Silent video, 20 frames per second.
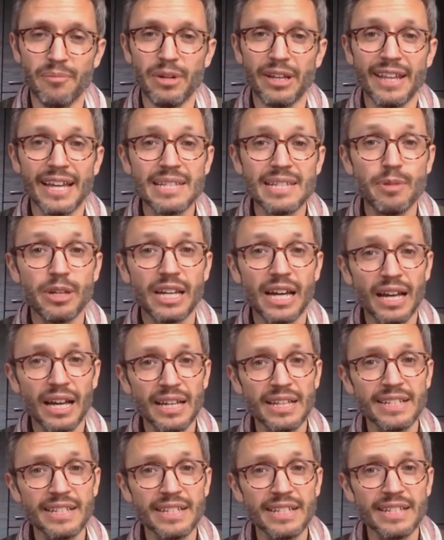And that's
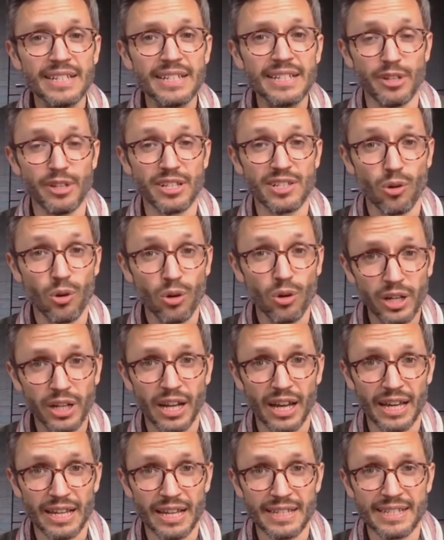because our economy is
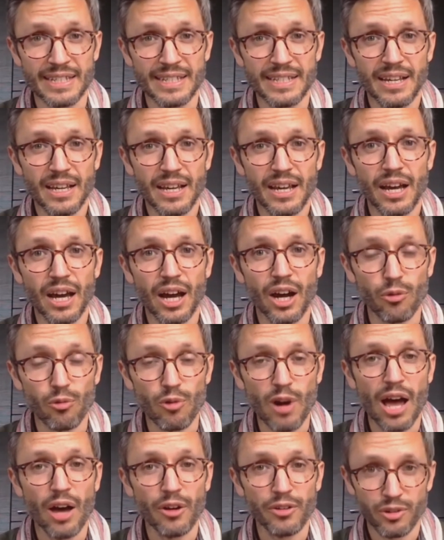organized
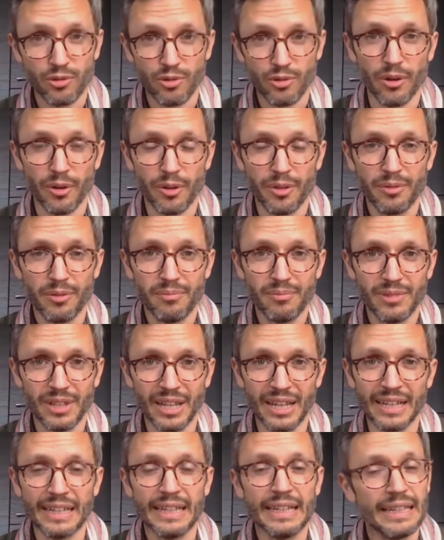around growth.
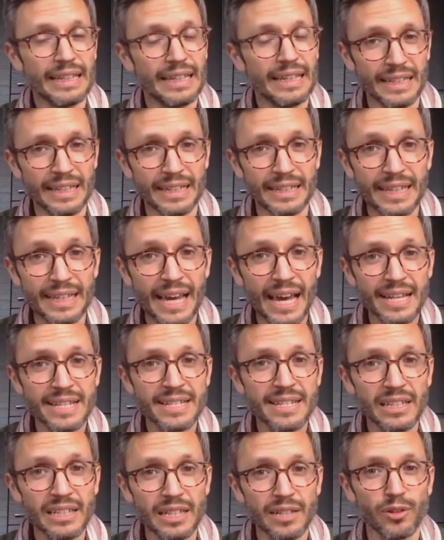Like, it
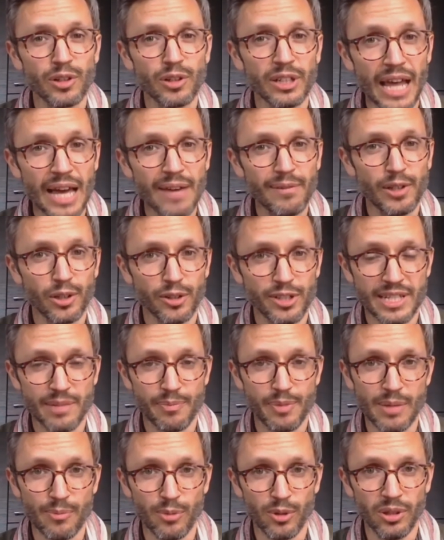can't deliver livelihoods
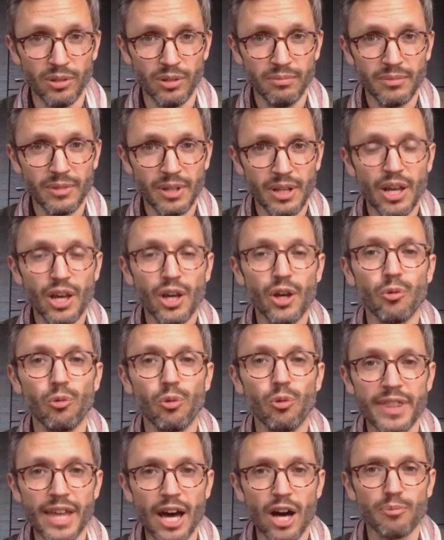to people
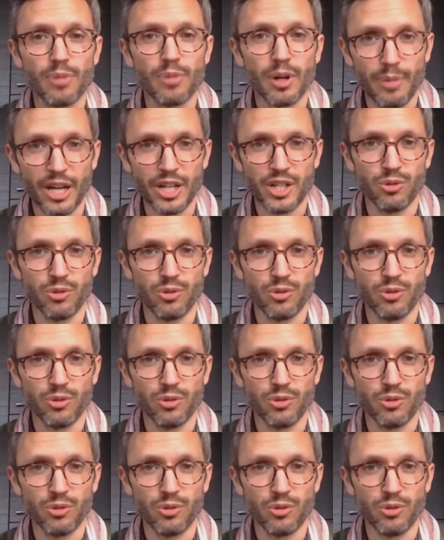without